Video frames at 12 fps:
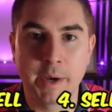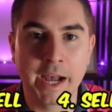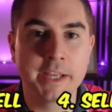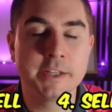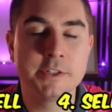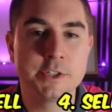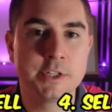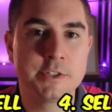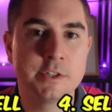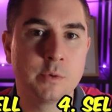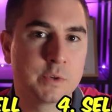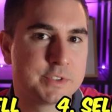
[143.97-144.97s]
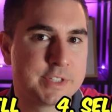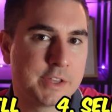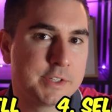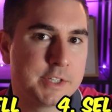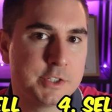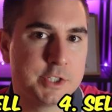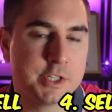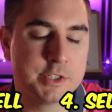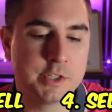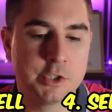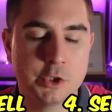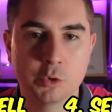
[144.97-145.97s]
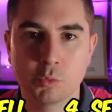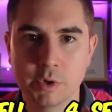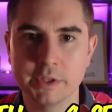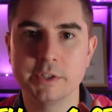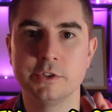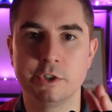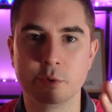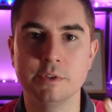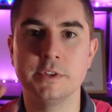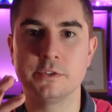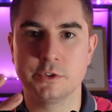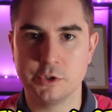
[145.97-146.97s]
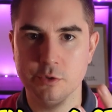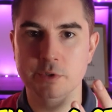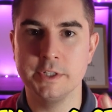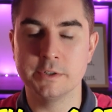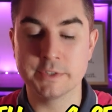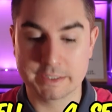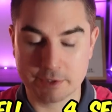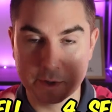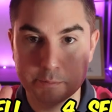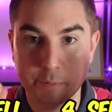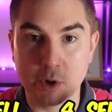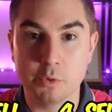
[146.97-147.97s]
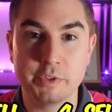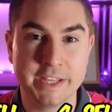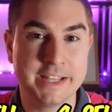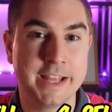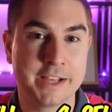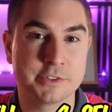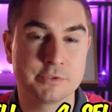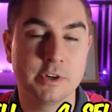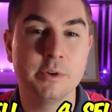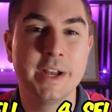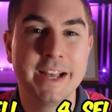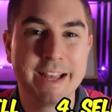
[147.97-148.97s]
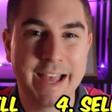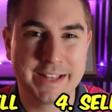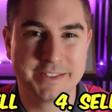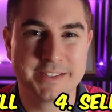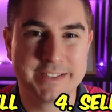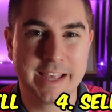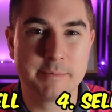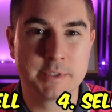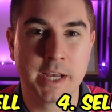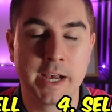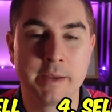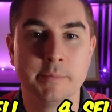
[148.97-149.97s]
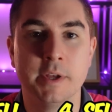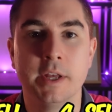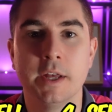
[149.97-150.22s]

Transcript: Buying contingent or selling contingent, you're really doing these two deals, like they're both in escrow at the same time.